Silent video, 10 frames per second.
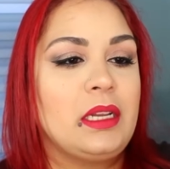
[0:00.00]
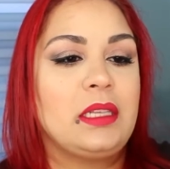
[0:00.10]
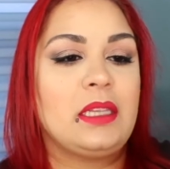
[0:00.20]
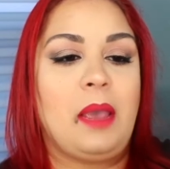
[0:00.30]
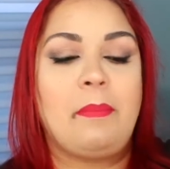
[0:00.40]

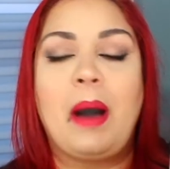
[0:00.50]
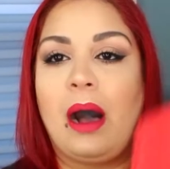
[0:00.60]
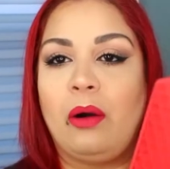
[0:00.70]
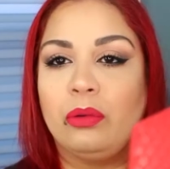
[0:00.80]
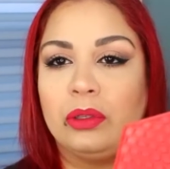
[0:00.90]
is a pot
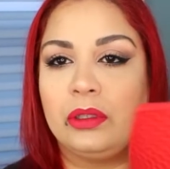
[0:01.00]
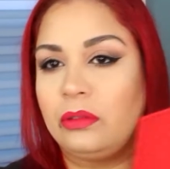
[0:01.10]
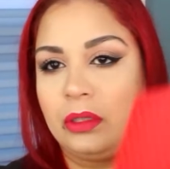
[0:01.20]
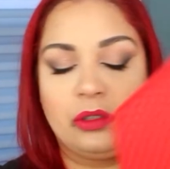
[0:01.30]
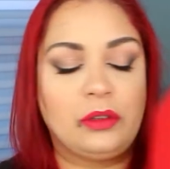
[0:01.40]
holder
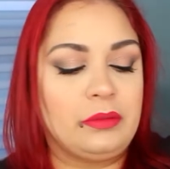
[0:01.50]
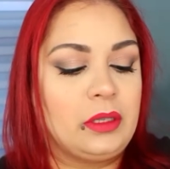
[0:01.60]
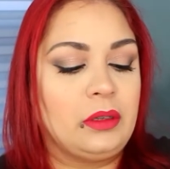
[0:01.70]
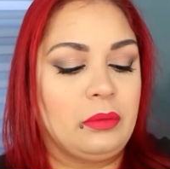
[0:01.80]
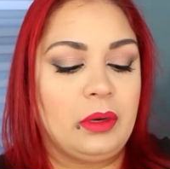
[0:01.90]
or a
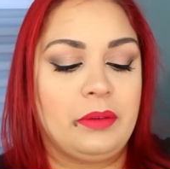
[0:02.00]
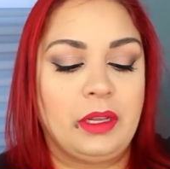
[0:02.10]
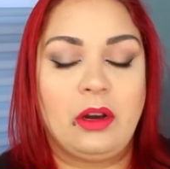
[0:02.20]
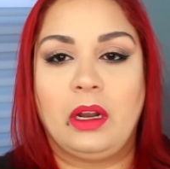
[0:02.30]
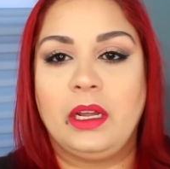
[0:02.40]
trivet or whatever they
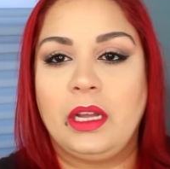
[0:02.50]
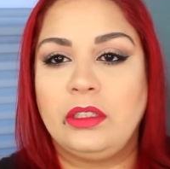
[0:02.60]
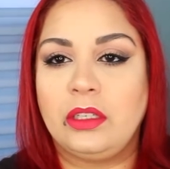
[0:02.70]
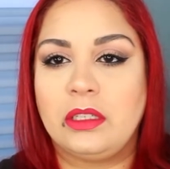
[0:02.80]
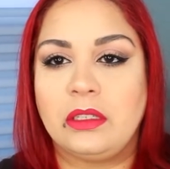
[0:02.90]
call it, and
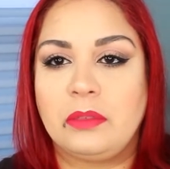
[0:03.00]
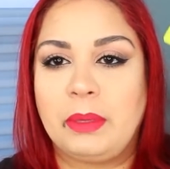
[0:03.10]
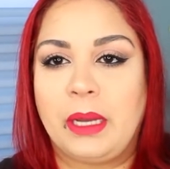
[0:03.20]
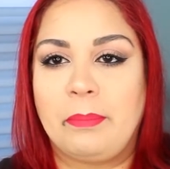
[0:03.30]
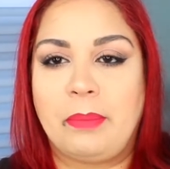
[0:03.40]
you could just
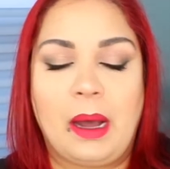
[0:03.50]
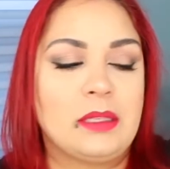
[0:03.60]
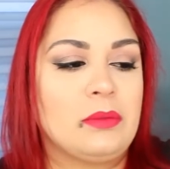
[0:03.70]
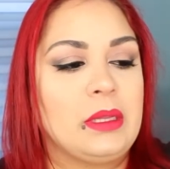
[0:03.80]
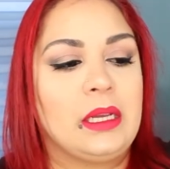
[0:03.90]
pick up
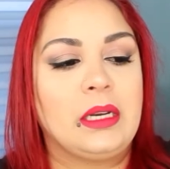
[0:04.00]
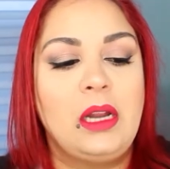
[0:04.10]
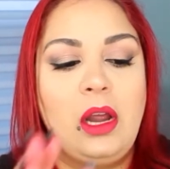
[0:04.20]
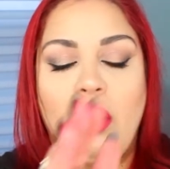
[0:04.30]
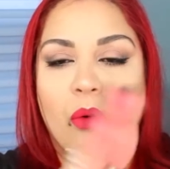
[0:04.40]
pots with it
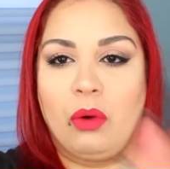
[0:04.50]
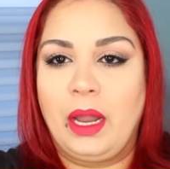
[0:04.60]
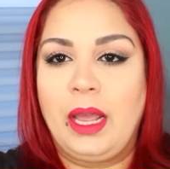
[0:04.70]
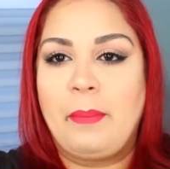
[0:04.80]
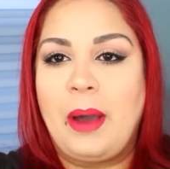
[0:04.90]
or
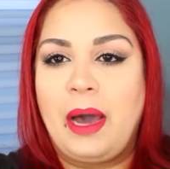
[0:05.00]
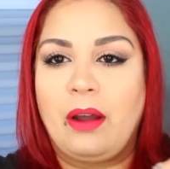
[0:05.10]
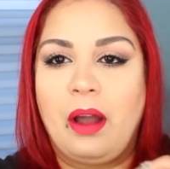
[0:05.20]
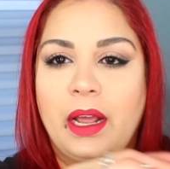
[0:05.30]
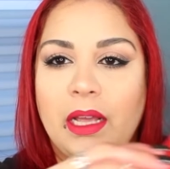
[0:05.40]
lay a pot
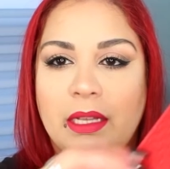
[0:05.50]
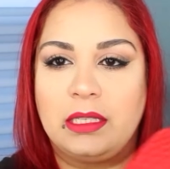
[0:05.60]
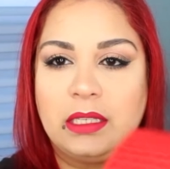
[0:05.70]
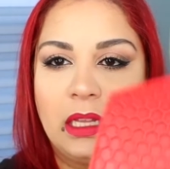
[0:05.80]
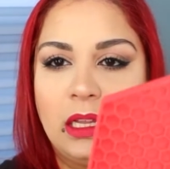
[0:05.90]
on it. It's
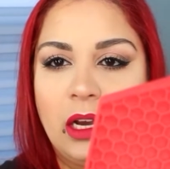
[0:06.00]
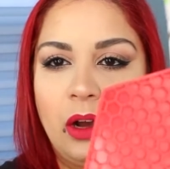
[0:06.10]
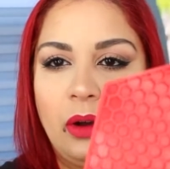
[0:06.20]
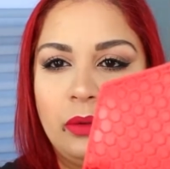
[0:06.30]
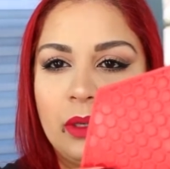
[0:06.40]

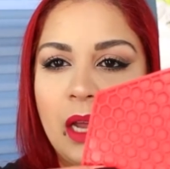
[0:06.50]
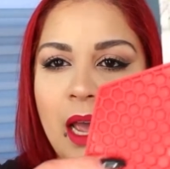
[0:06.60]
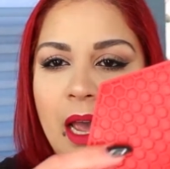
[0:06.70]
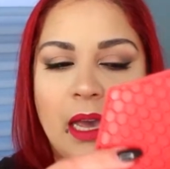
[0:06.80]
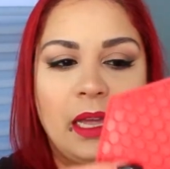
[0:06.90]
silicone.
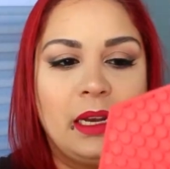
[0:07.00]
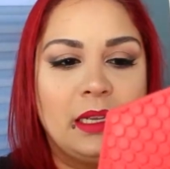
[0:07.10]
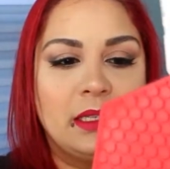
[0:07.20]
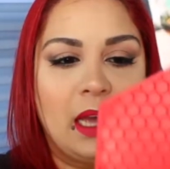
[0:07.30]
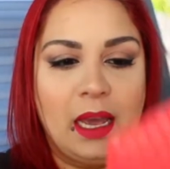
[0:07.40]
It
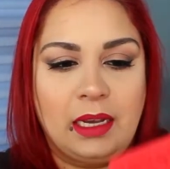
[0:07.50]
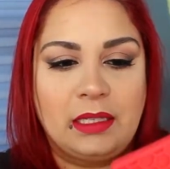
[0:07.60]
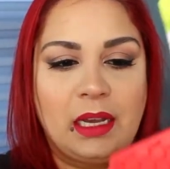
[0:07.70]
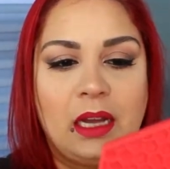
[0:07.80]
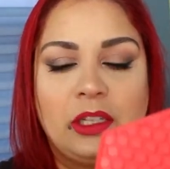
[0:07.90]
is a
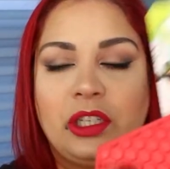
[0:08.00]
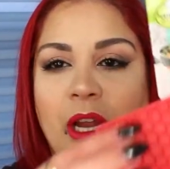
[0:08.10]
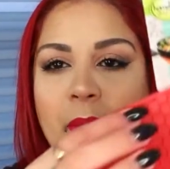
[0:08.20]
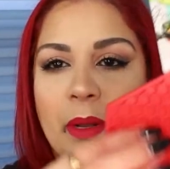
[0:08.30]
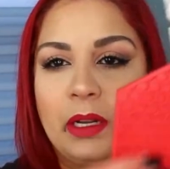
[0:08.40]
hexagon
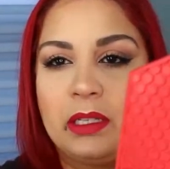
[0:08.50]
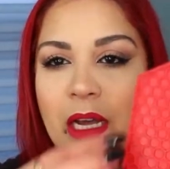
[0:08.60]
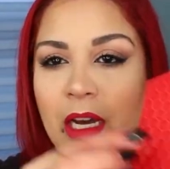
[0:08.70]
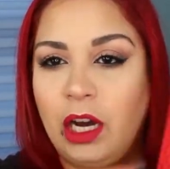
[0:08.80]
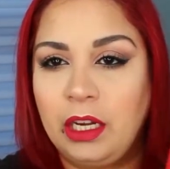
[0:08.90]
shape. It looks
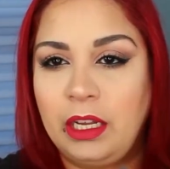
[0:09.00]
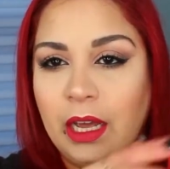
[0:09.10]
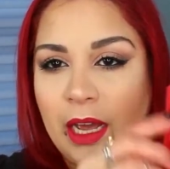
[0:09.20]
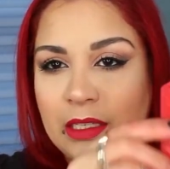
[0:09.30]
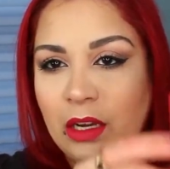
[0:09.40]
like a honey.
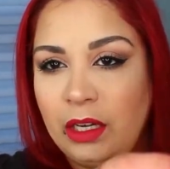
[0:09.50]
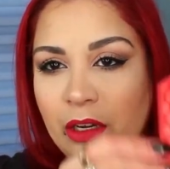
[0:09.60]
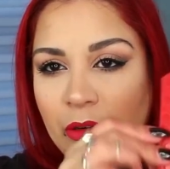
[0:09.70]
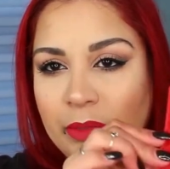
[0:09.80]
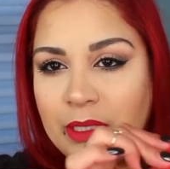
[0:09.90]
It has a
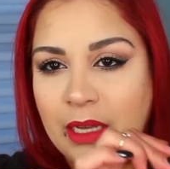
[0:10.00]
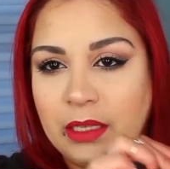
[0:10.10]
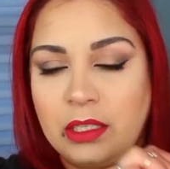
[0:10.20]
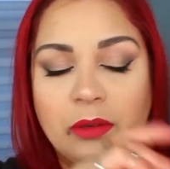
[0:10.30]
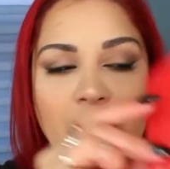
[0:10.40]
honeycomb
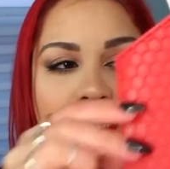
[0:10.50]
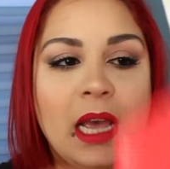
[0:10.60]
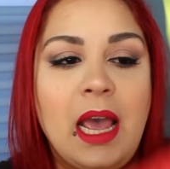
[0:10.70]
design to it,